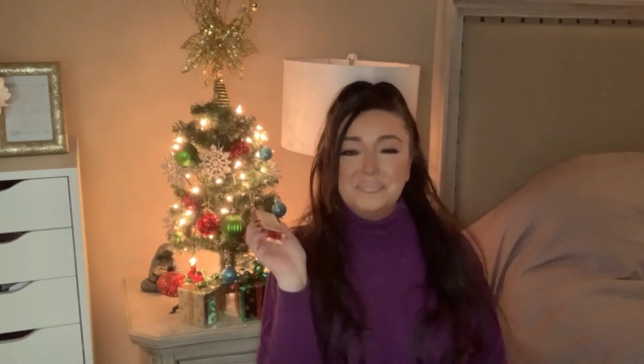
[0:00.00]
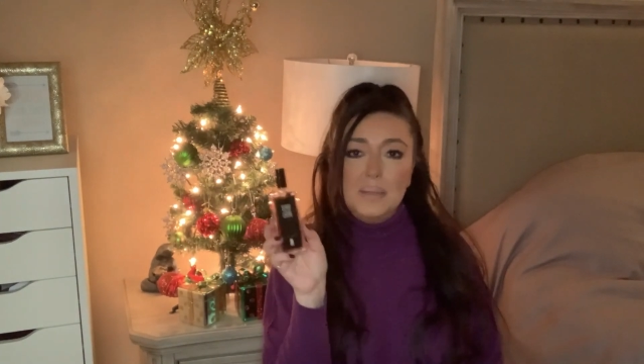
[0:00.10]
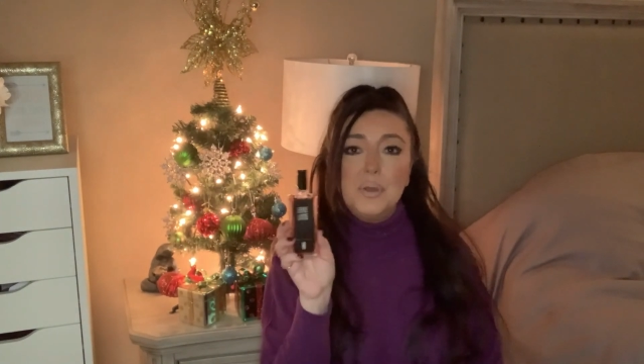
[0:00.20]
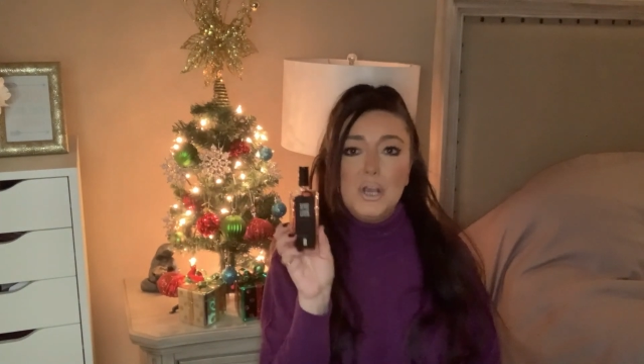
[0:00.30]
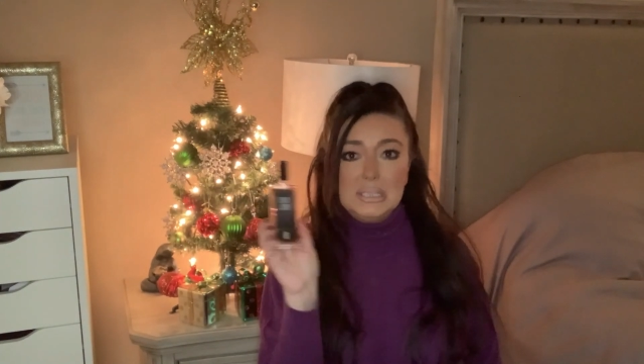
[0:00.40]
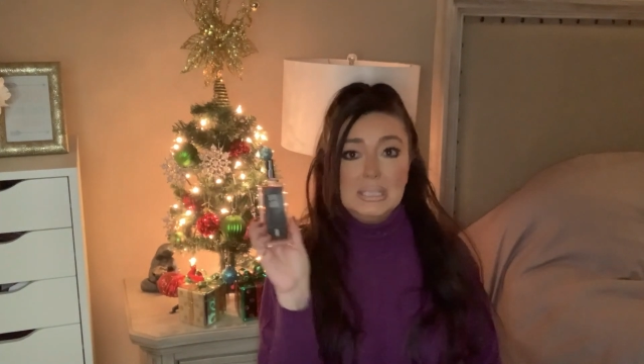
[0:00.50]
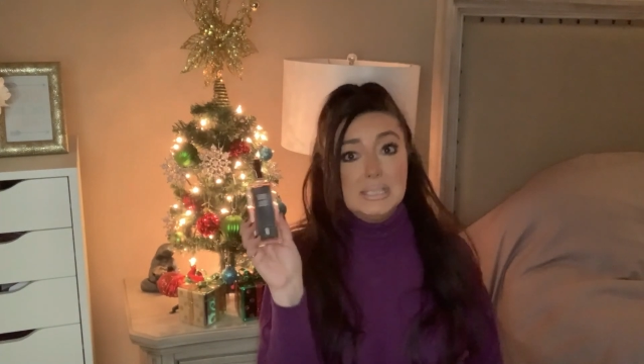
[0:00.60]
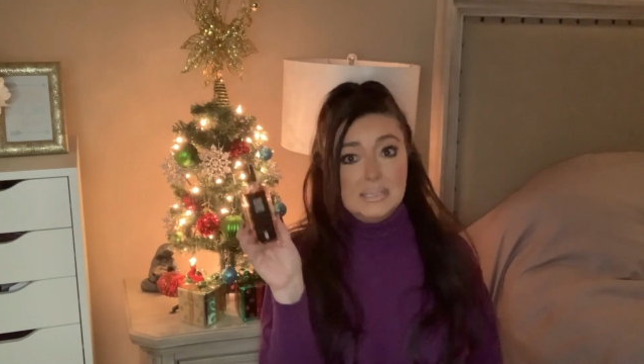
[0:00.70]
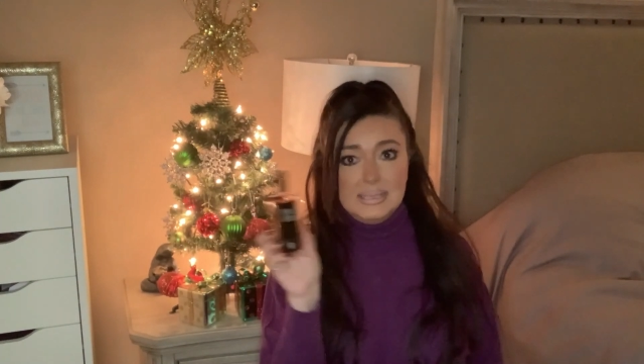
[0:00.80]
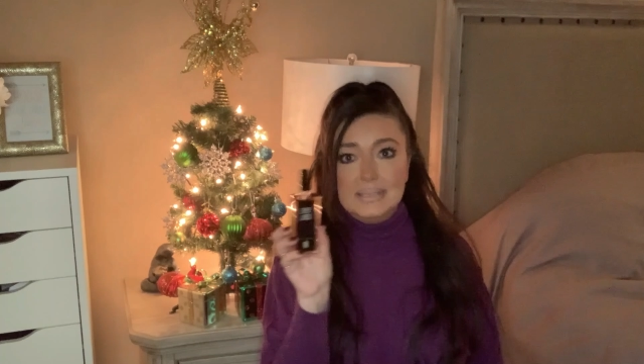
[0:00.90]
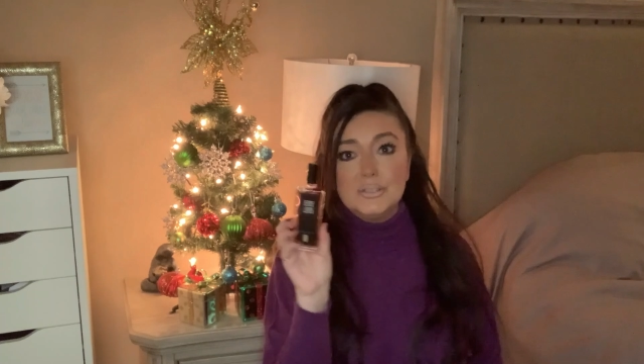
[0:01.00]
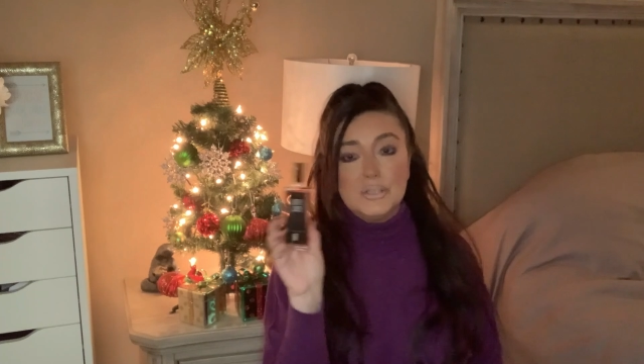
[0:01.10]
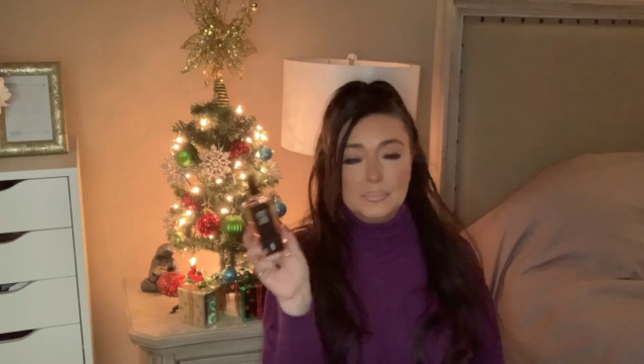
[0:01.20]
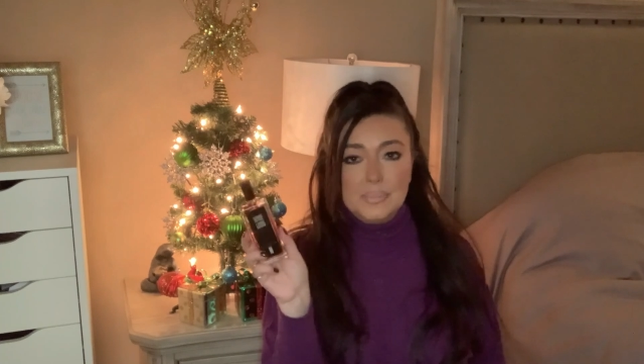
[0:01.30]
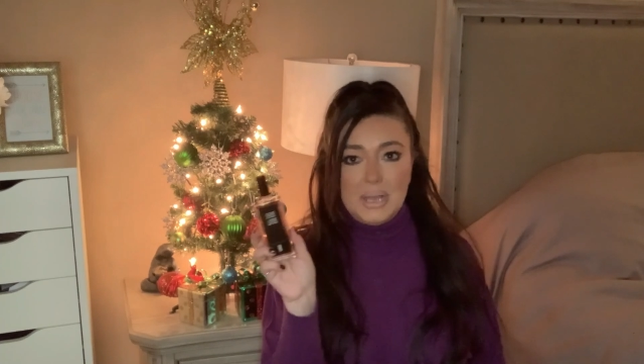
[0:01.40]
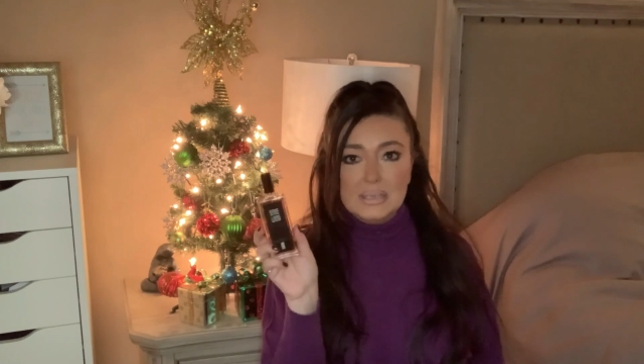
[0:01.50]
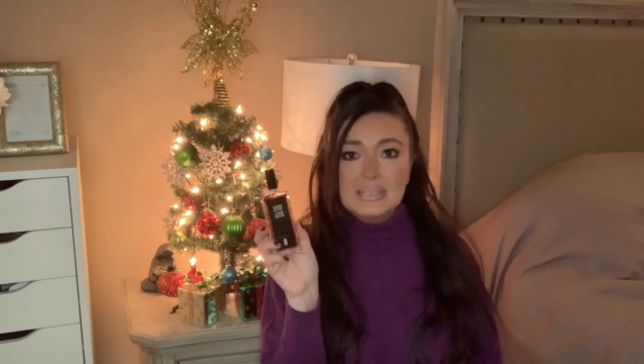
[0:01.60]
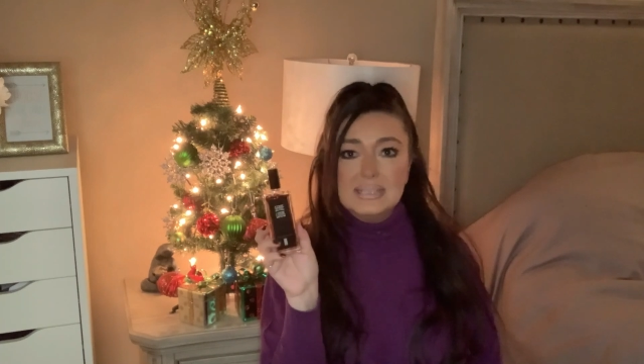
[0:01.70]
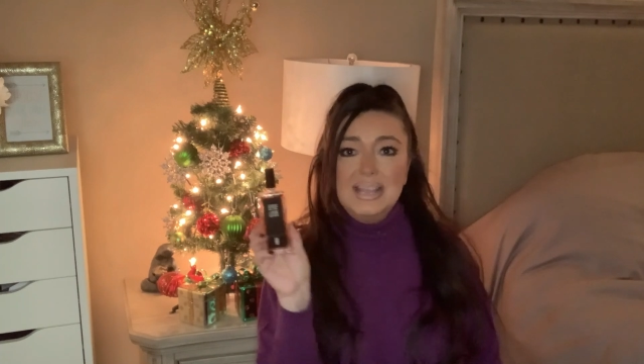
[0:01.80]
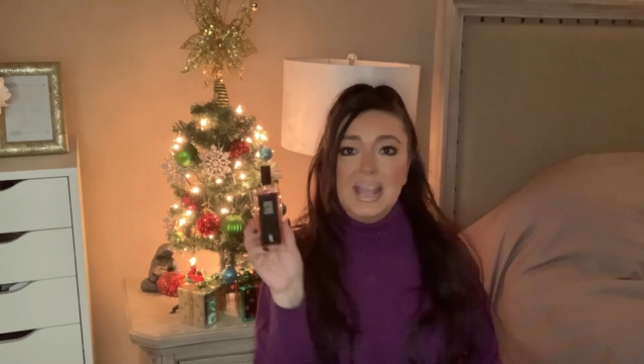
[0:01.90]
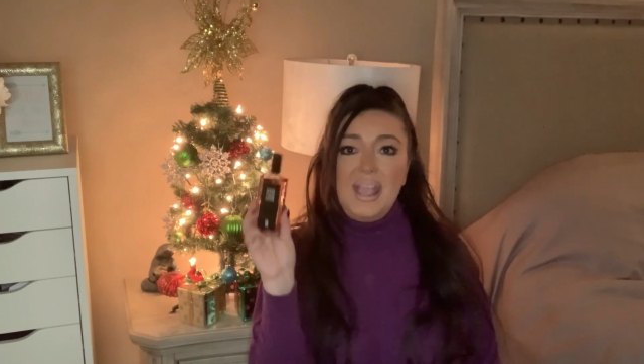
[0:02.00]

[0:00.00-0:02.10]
I bought it as a tester unboxed,